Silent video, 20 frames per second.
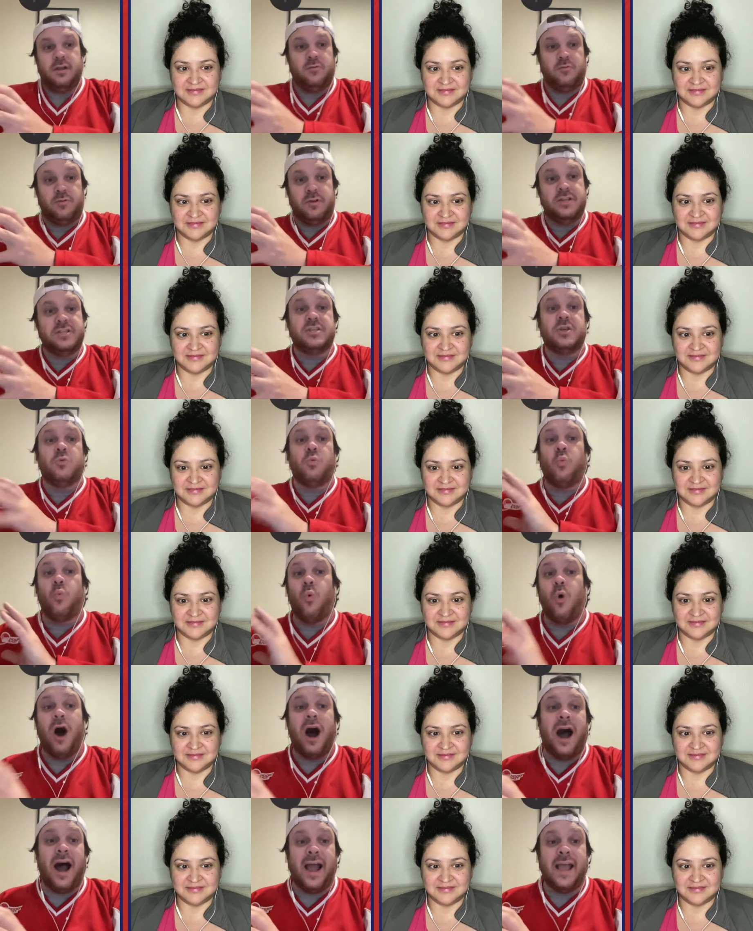Speaker 1: a reason
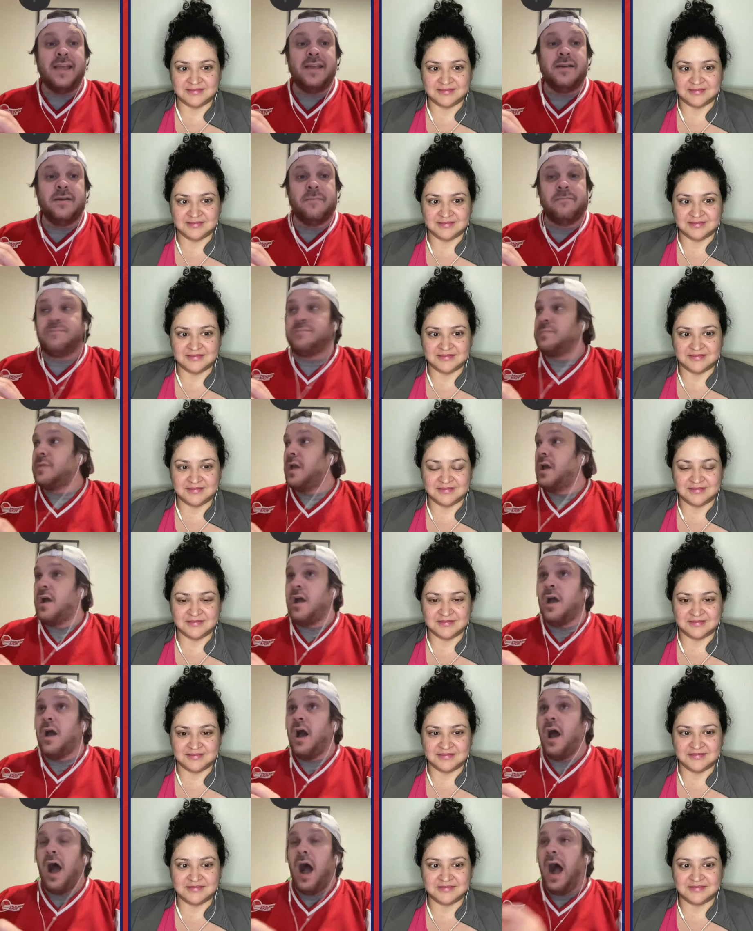why,
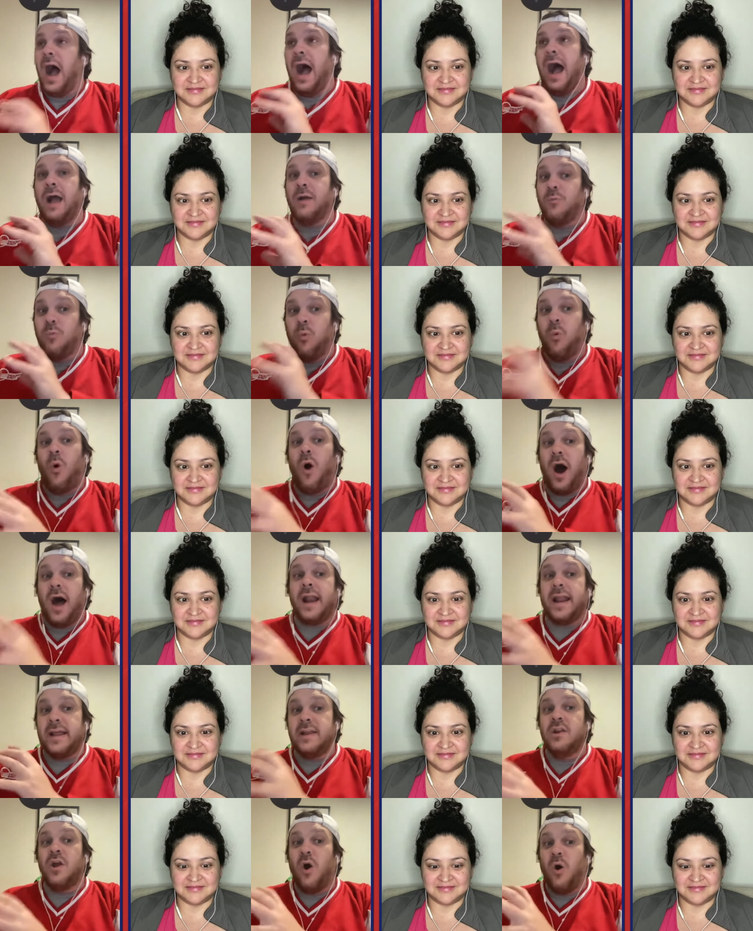I want
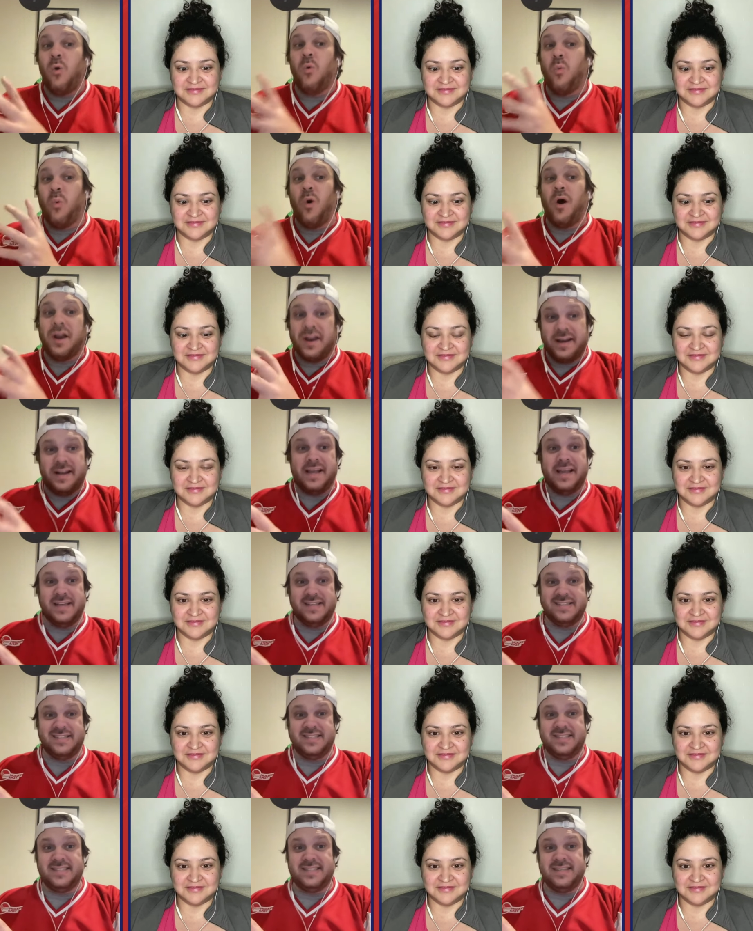to know what it
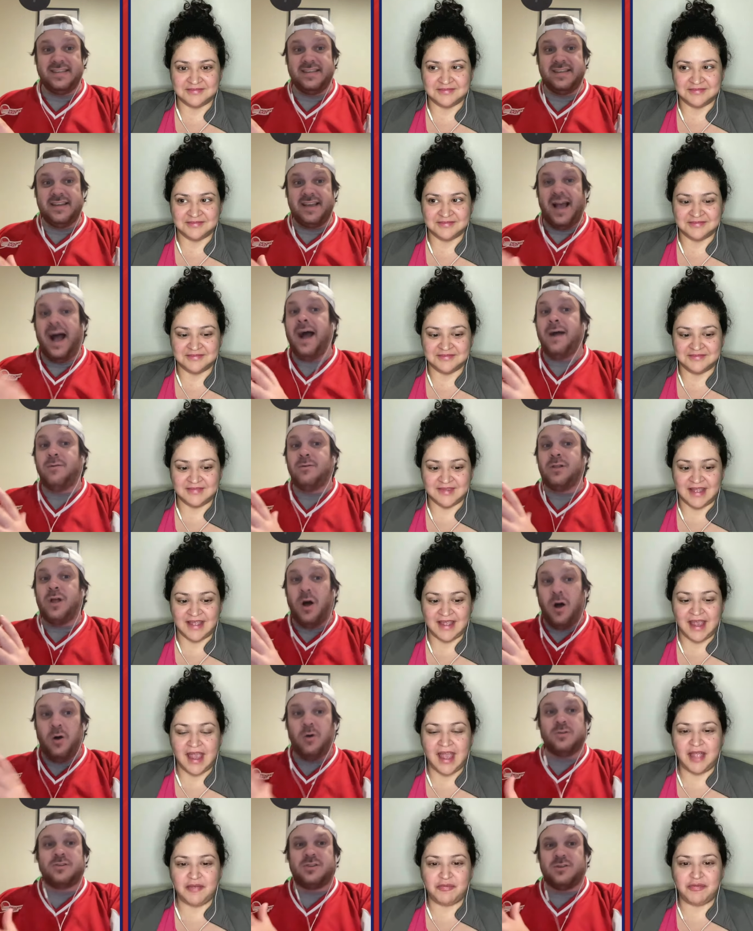is. I will
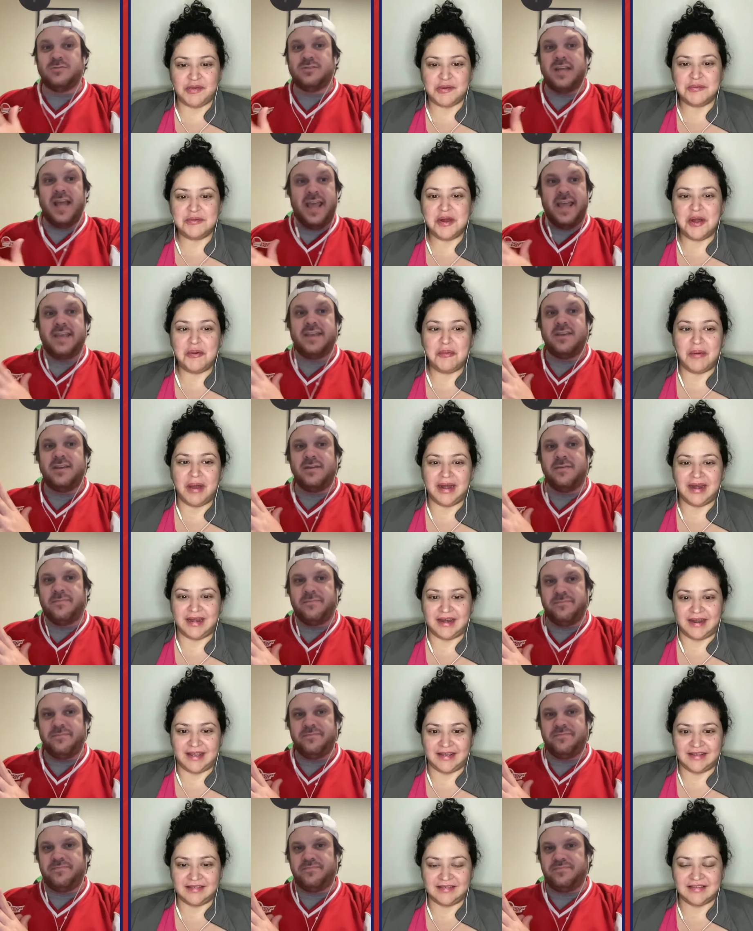also If you know what
Speaker 2: it
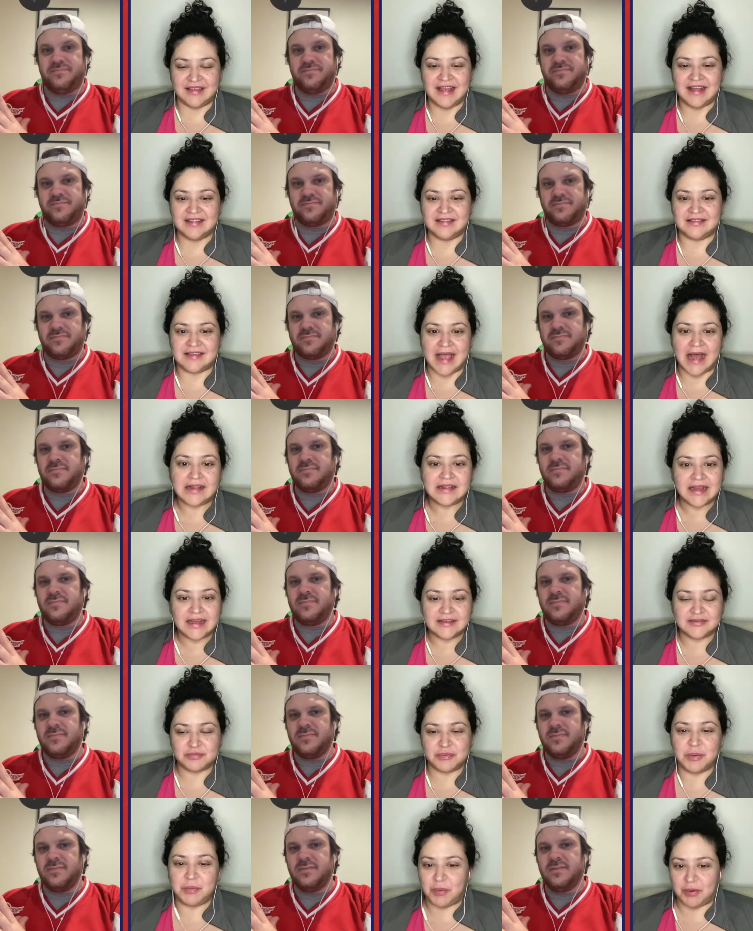is, tell us.
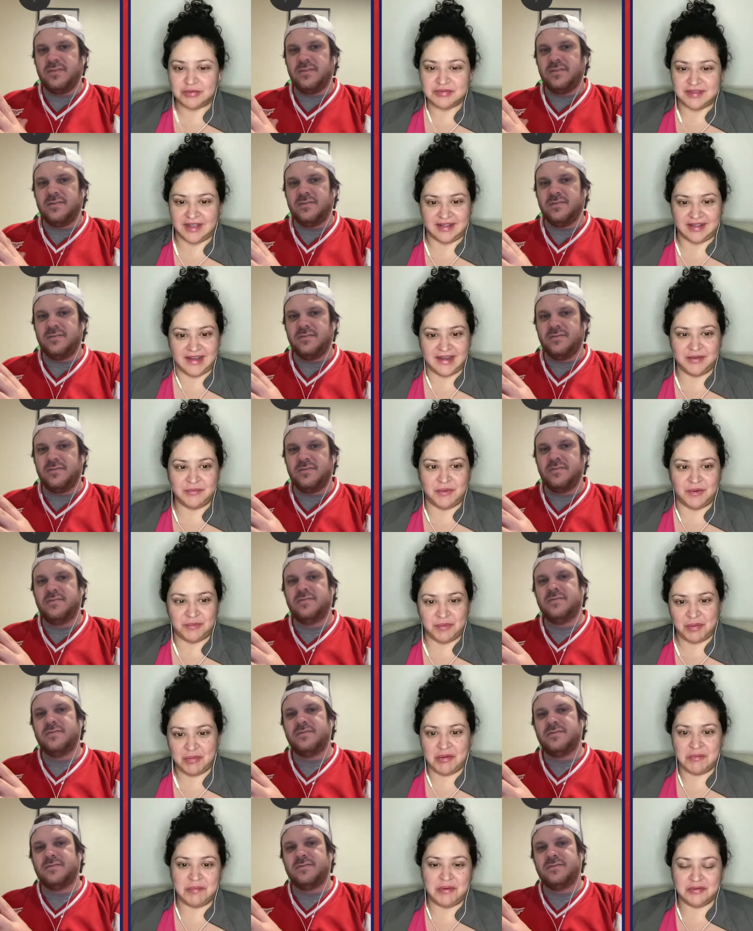We won't tell anyone. We
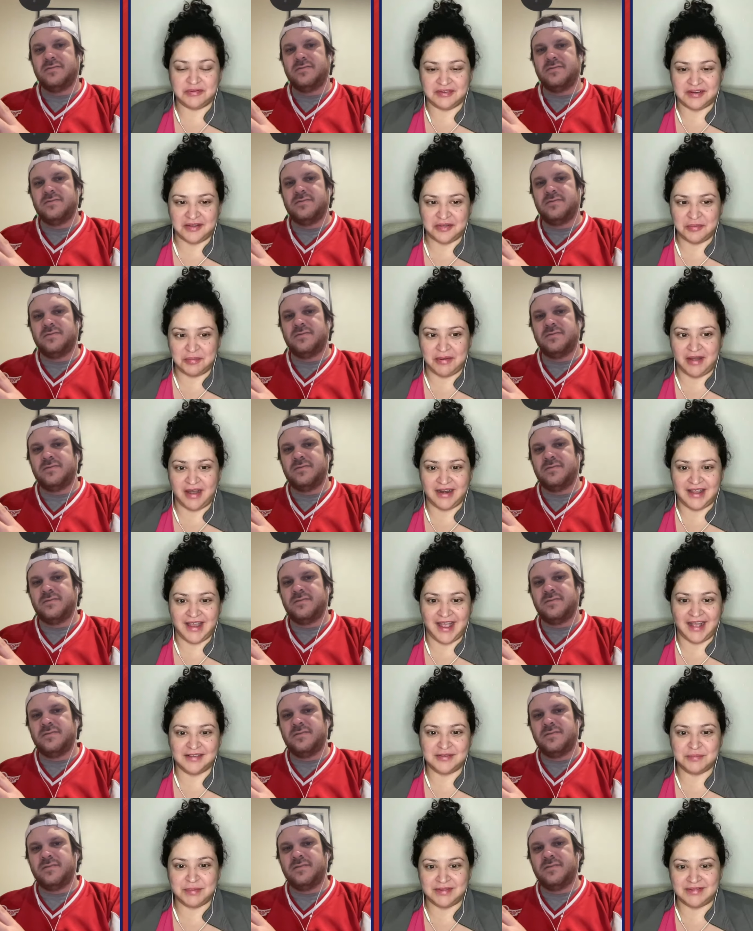won't post it on the podcast,
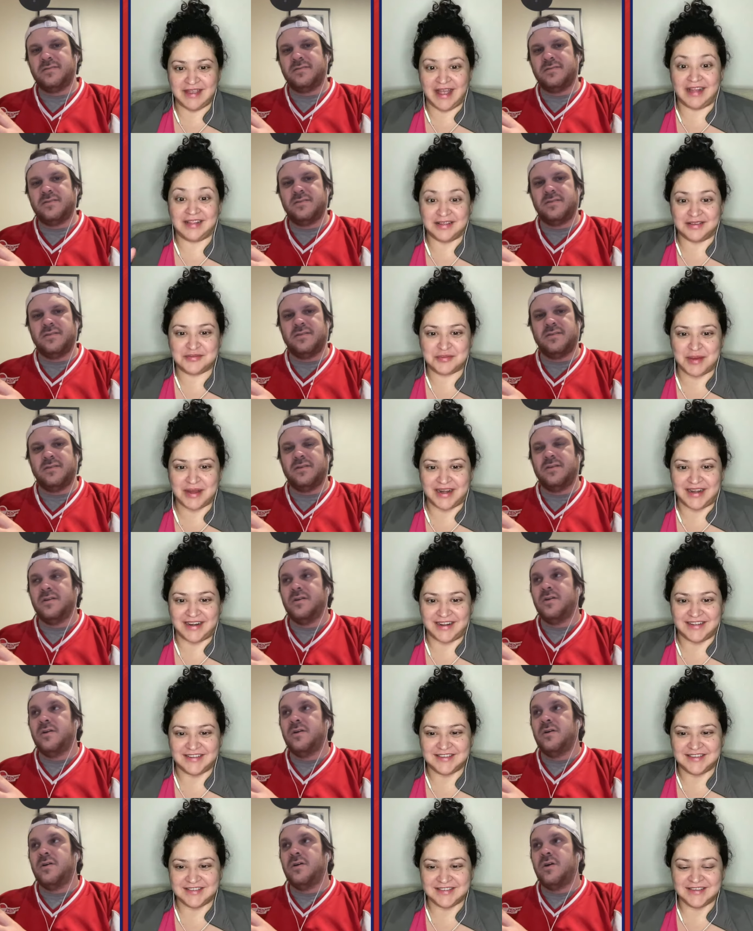but tell us what it
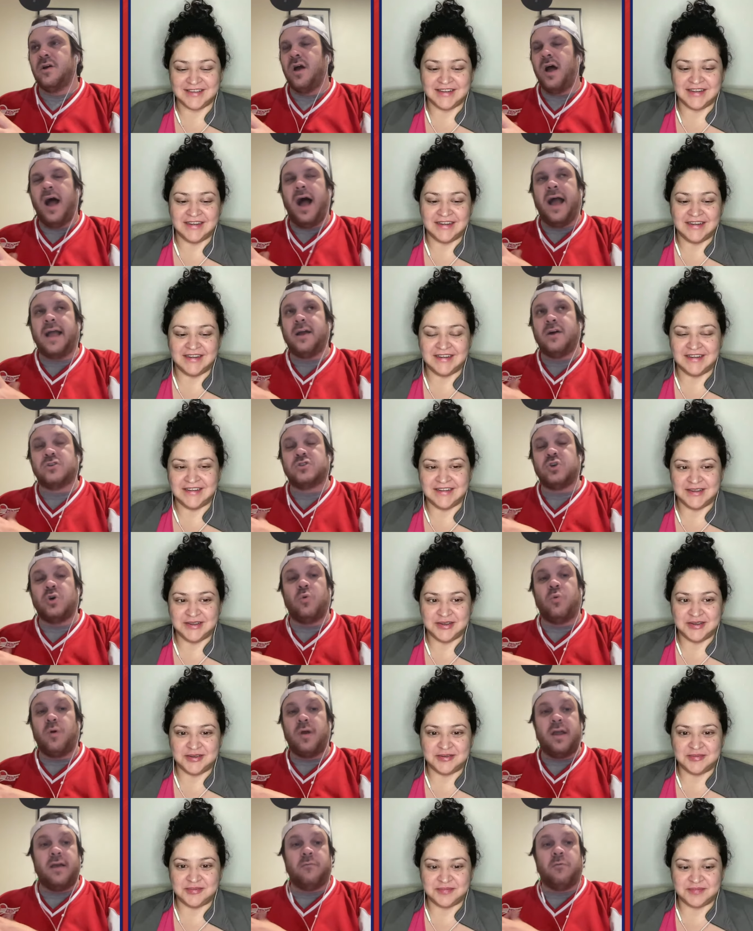is.
Speaker 1: I also eh,